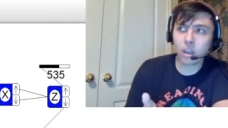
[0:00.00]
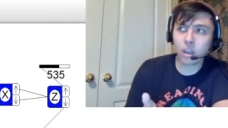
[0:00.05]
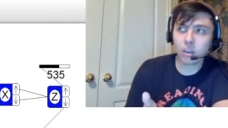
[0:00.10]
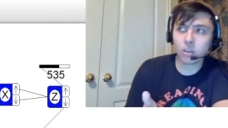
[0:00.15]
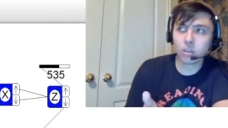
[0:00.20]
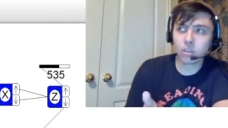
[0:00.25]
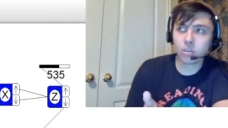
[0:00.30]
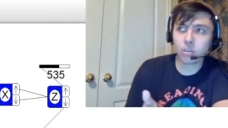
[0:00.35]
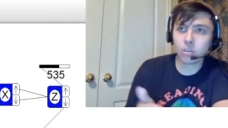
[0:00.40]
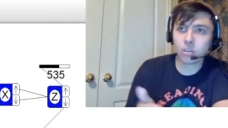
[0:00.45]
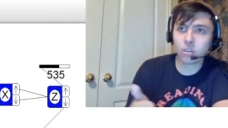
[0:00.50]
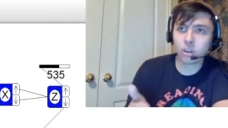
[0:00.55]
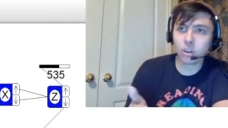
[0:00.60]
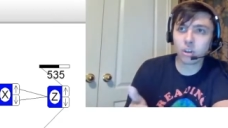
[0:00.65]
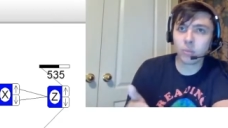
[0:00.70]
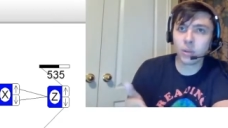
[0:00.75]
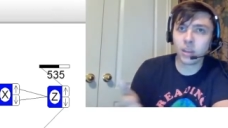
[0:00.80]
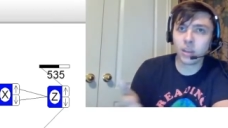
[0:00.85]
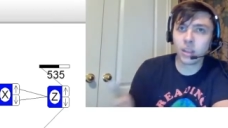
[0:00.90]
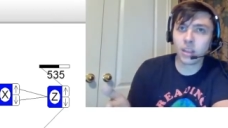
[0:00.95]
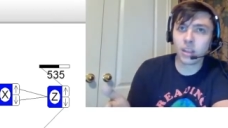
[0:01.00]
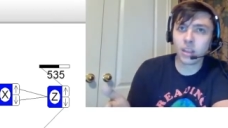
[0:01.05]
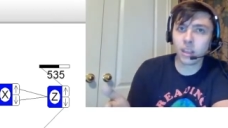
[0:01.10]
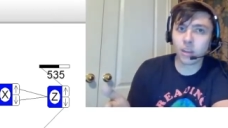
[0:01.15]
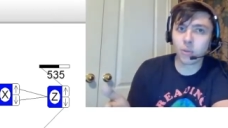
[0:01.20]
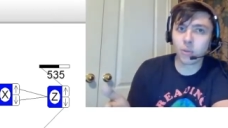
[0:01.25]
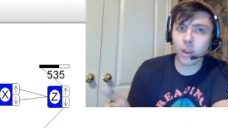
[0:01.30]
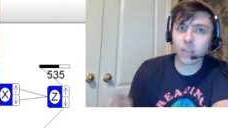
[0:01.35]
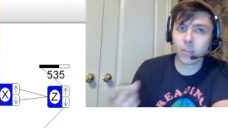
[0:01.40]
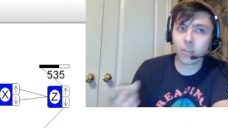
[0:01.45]
deterministic,
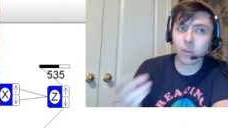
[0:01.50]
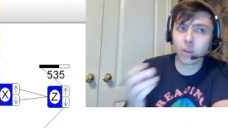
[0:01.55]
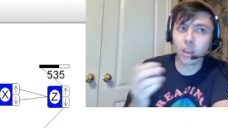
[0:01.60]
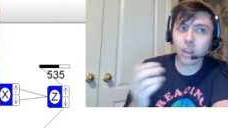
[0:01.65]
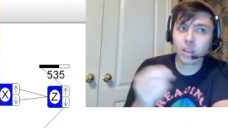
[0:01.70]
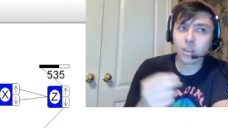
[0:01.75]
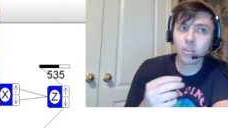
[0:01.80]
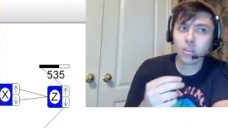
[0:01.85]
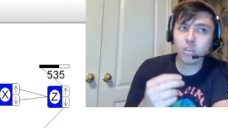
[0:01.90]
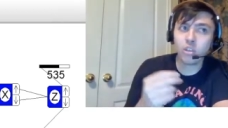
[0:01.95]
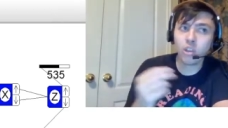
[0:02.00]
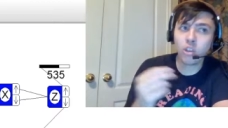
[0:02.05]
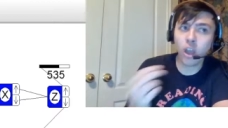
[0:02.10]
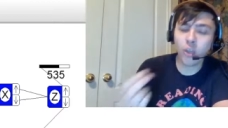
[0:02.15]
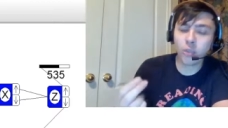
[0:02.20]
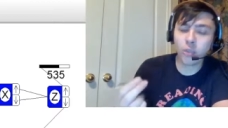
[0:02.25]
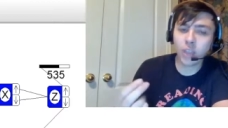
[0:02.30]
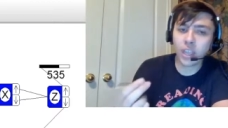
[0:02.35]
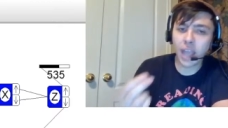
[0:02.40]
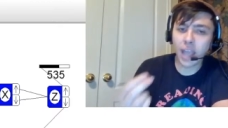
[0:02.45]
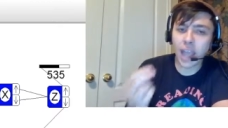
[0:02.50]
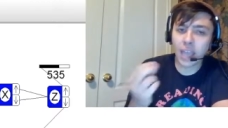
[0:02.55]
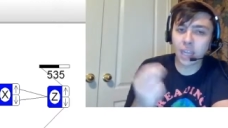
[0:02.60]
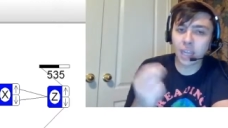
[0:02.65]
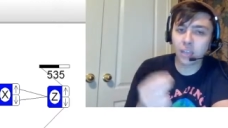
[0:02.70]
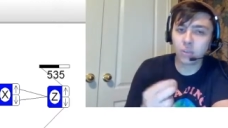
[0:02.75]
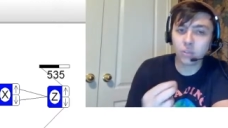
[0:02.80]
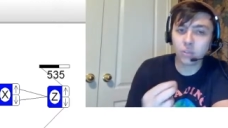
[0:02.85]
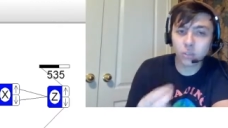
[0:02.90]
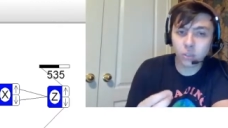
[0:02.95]
right? There is nothing I
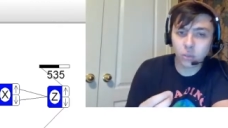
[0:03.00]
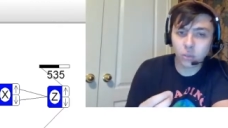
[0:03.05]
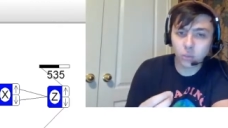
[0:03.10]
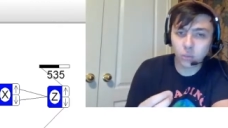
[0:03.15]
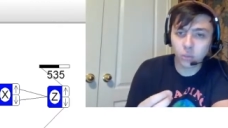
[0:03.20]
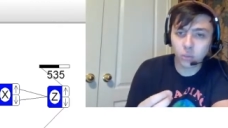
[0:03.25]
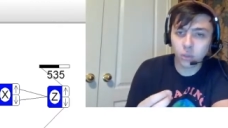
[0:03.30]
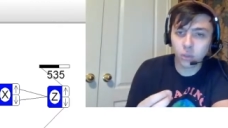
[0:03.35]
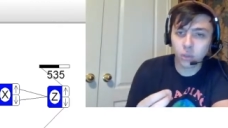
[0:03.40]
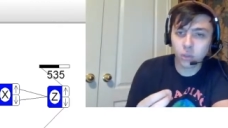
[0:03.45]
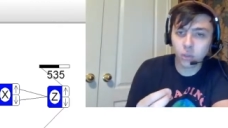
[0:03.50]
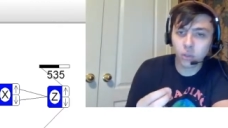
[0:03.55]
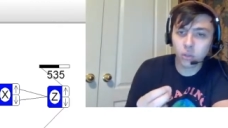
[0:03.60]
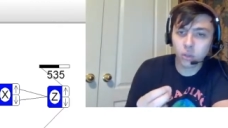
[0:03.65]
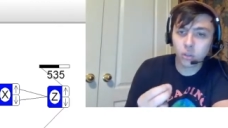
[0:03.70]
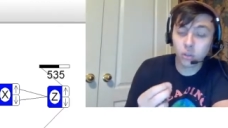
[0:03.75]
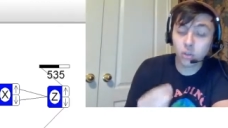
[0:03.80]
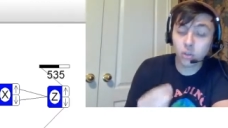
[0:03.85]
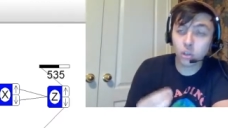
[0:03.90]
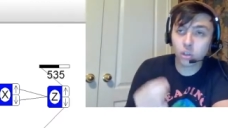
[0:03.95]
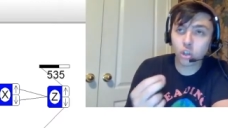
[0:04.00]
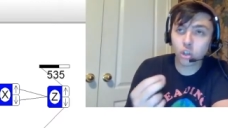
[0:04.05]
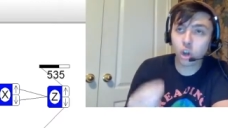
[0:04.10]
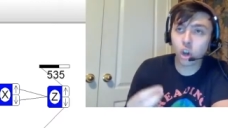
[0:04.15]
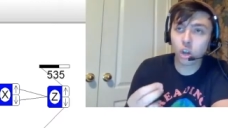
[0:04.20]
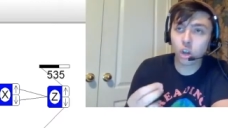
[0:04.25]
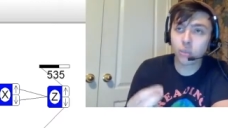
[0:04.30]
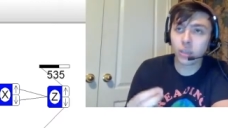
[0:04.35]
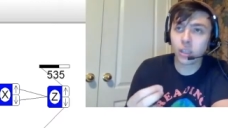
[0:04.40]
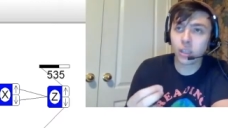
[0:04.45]
can do to
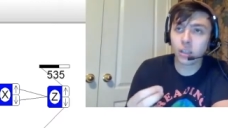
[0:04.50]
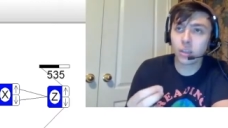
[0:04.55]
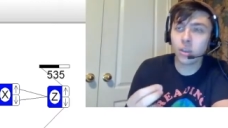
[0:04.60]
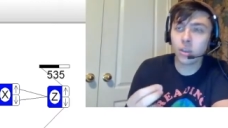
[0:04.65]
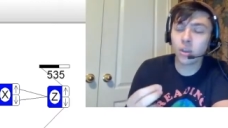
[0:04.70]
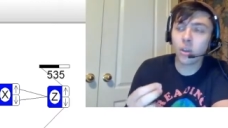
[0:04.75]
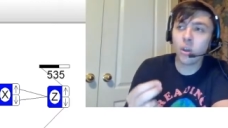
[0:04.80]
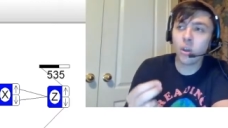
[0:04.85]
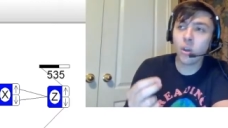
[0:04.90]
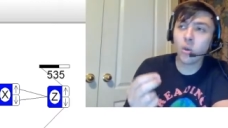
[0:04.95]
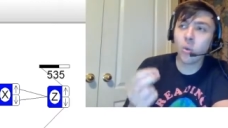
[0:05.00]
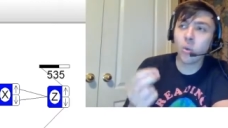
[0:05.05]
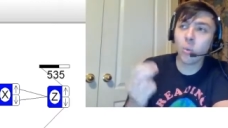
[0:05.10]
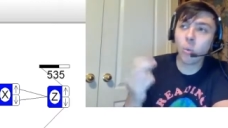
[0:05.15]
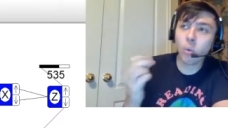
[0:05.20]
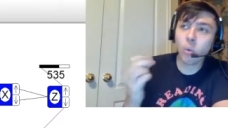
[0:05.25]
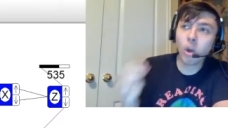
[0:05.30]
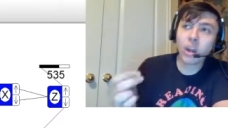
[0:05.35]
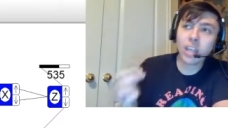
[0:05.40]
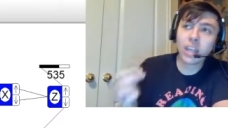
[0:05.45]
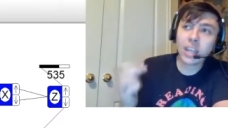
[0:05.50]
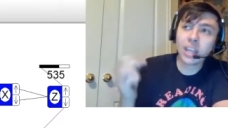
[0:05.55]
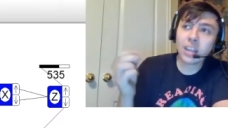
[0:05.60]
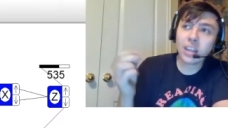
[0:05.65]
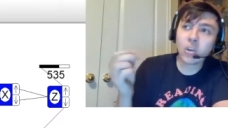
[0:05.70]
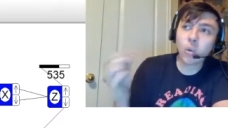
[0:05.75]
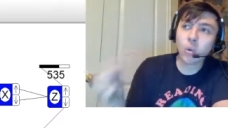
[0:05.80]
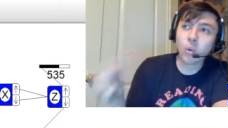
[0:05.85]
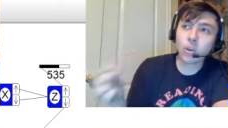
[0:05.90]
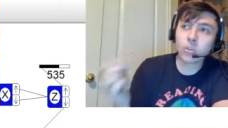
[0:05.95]
determine what is
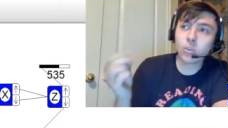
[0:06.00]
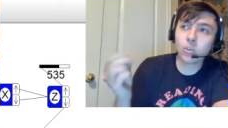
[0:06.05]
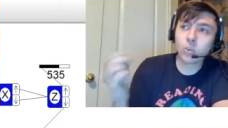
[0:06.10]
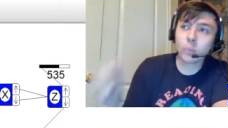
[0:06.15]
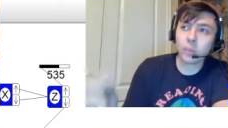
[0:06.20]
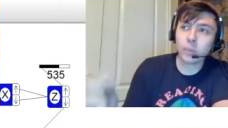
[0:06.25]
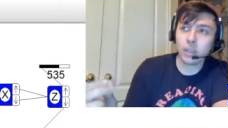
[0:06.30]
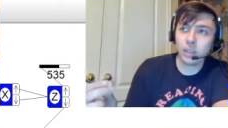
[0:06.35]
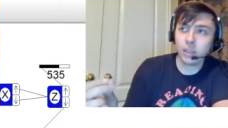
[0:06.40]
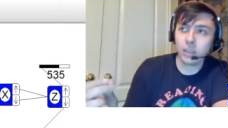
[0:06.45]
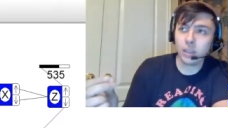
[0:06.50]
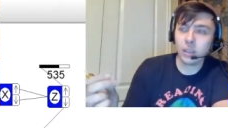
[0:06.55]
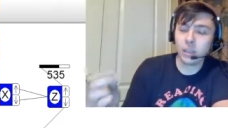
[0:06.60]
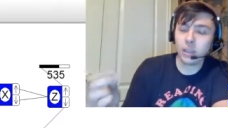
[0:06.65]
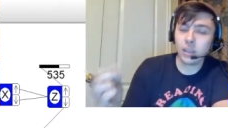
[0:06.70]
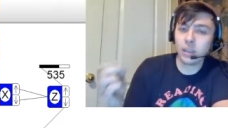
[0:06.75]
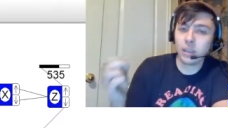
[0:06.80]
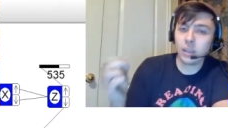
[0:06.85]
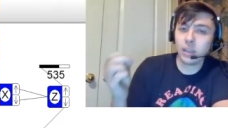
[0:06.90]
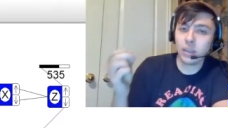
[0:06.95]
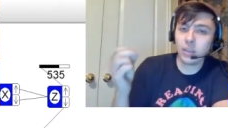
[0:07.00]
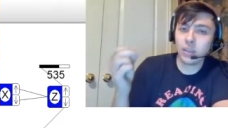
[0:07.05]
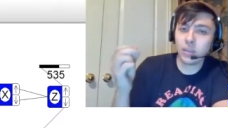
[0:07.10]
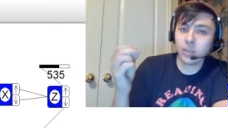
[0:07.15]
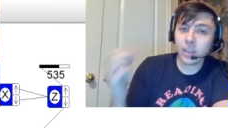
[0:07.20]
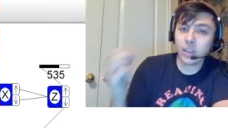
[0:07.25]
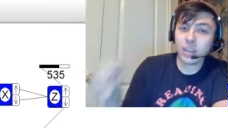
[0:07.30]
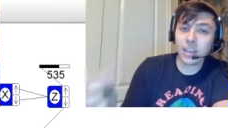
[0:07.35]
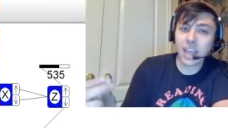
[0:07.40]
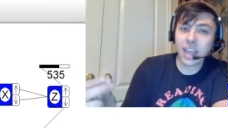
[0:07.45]
going to be the
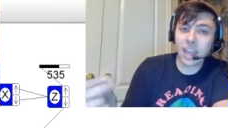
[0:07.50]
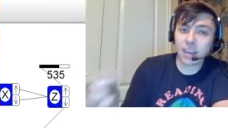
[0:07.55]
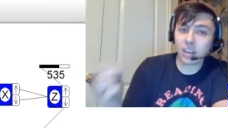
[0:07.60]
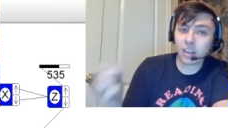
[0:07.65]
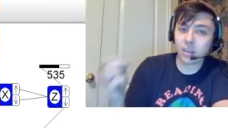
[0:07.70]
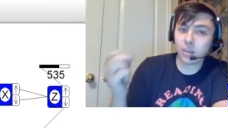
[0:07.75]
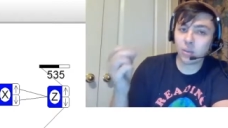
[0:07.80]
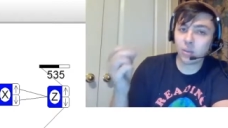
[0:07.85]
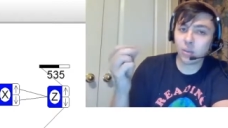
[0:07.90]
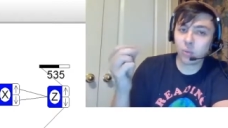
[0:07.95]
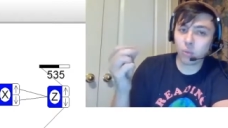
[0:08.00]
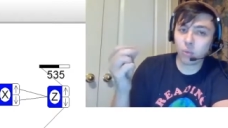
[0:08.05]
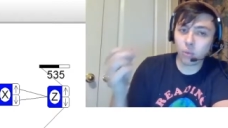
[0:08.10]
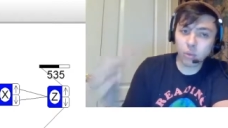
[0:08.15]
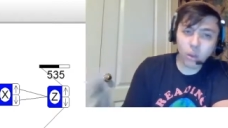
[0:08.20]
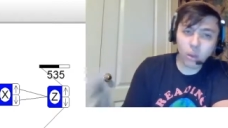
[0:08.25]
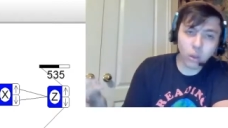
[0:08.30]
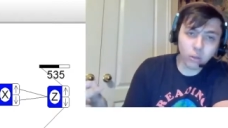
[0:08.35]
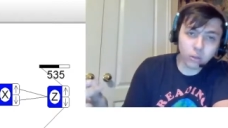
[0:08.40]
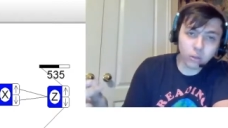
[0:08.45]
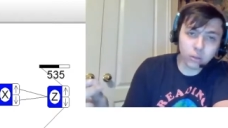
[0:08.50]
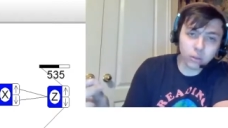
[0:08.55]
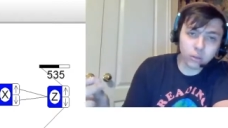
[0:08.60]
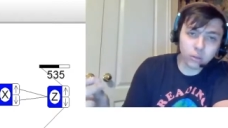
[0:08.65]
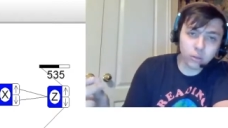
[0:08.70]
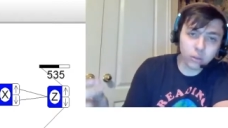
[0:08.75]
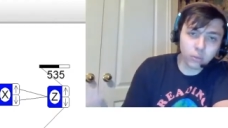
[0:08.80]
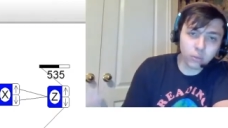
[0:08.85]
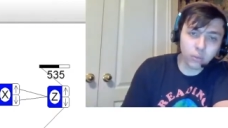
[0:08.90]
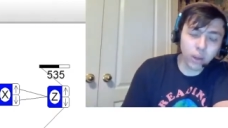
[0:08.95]
next result,
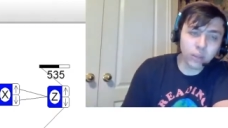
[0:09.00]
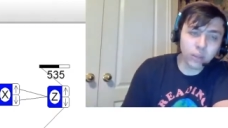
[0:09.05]
right?